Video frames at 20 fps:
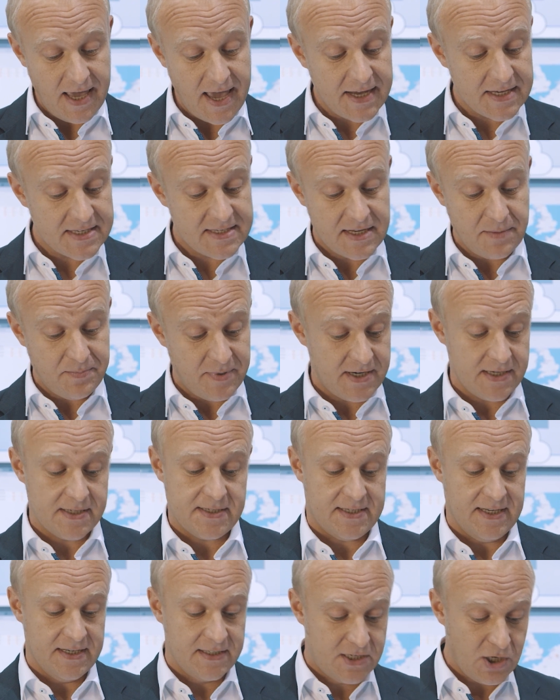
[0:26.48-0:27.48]

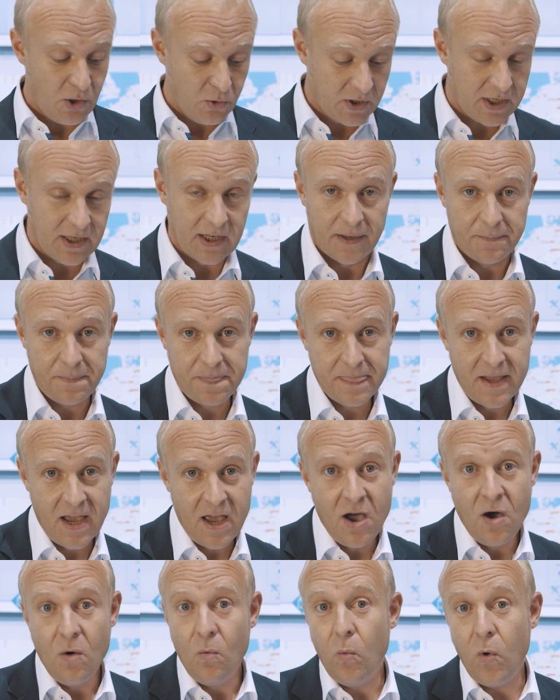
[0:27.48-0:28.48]
exhibitors in total,
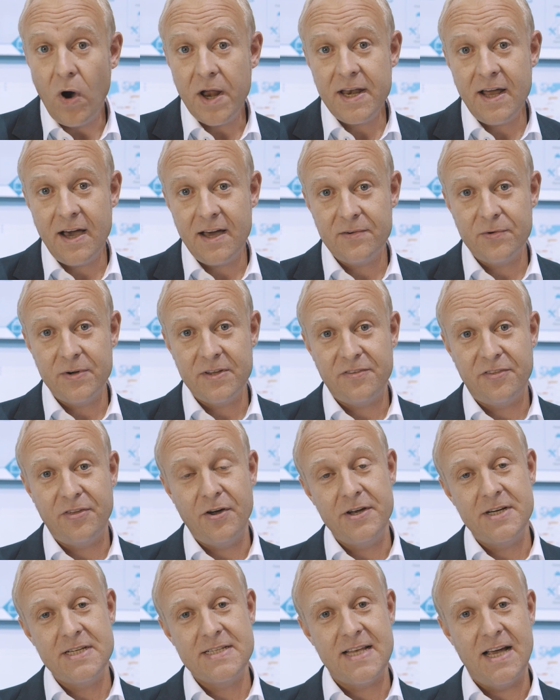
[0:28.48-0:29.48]

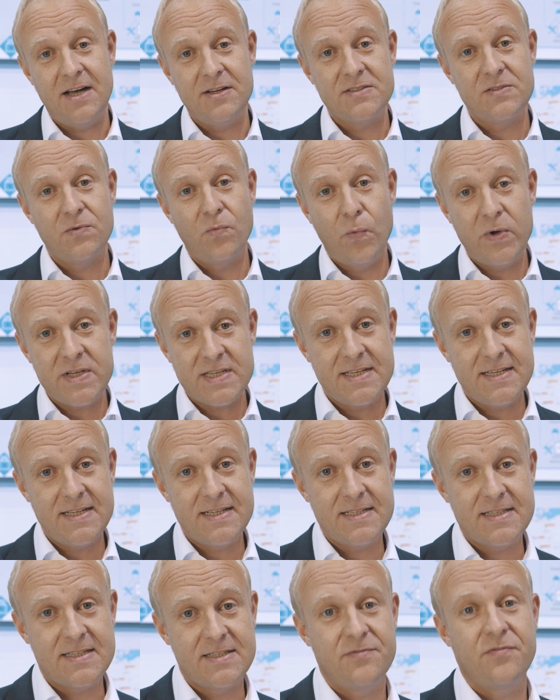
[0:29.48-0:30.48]
130,000
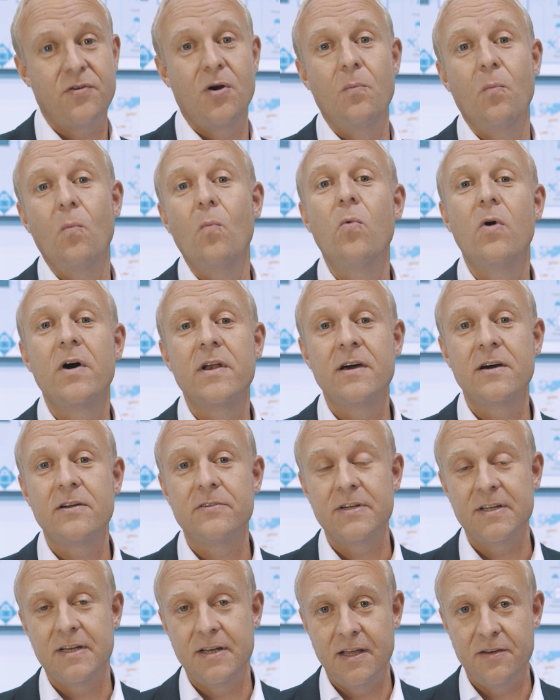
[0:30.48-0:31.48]
visitors from
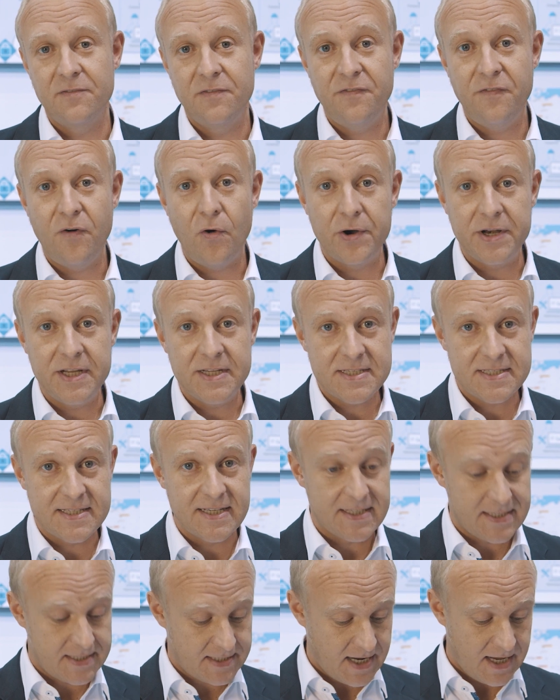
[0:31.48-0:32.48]

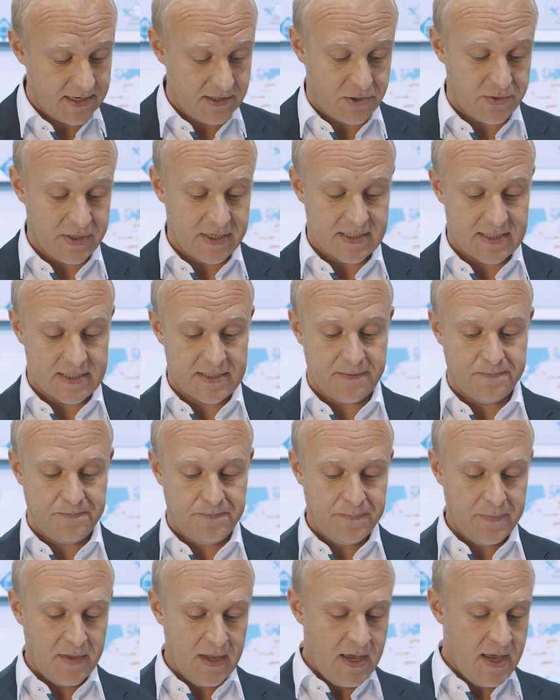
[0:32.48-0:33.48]
146 countries.
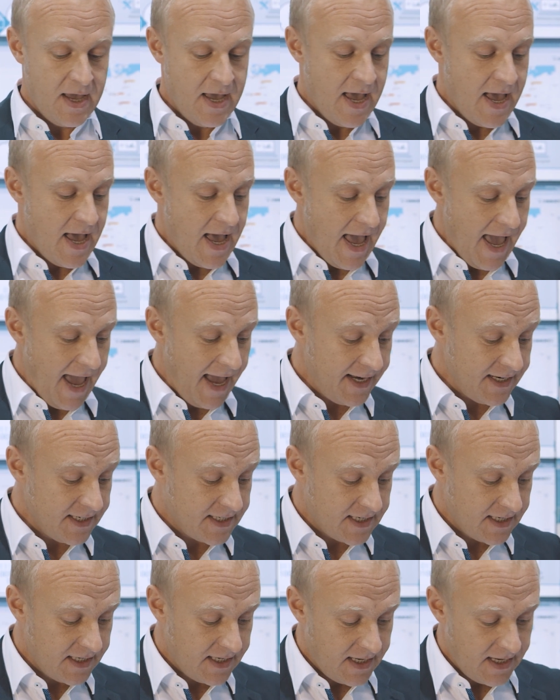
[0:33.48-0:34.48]
And
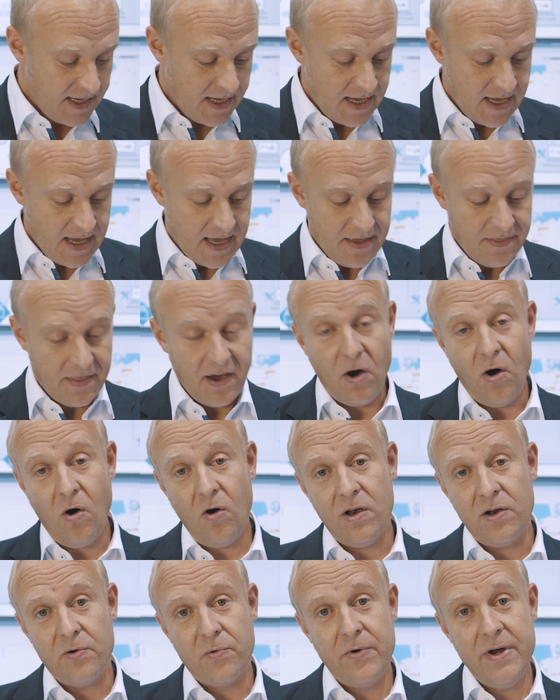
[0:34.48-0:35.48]
the
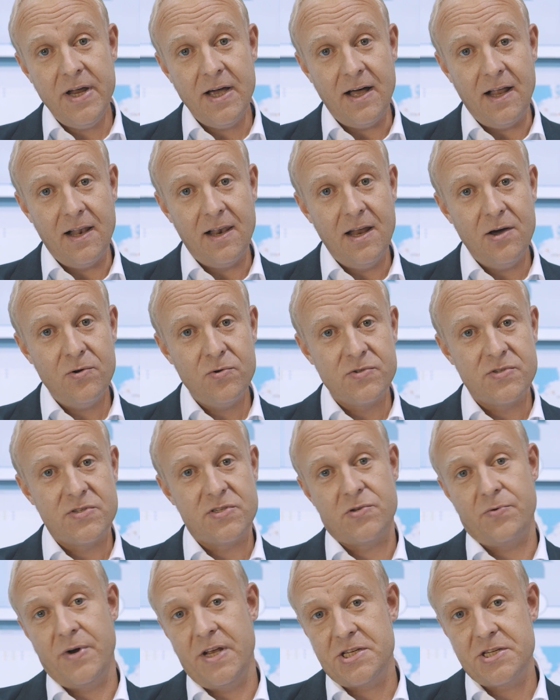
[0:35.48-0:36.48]
whole area alone
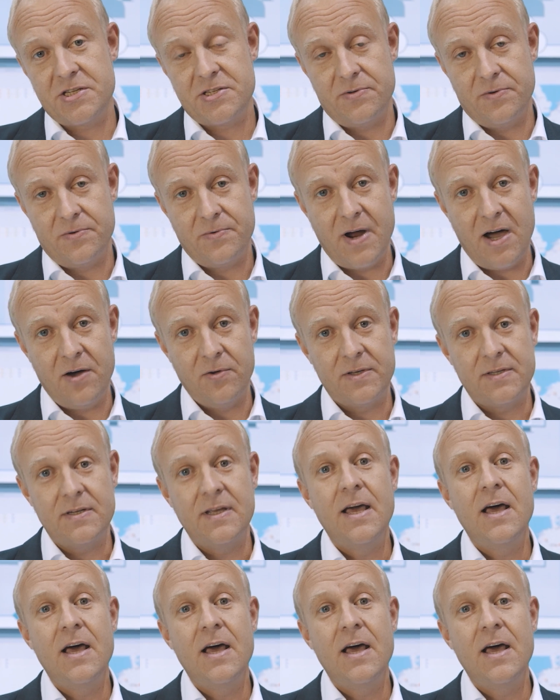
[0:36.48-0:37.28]
stretches around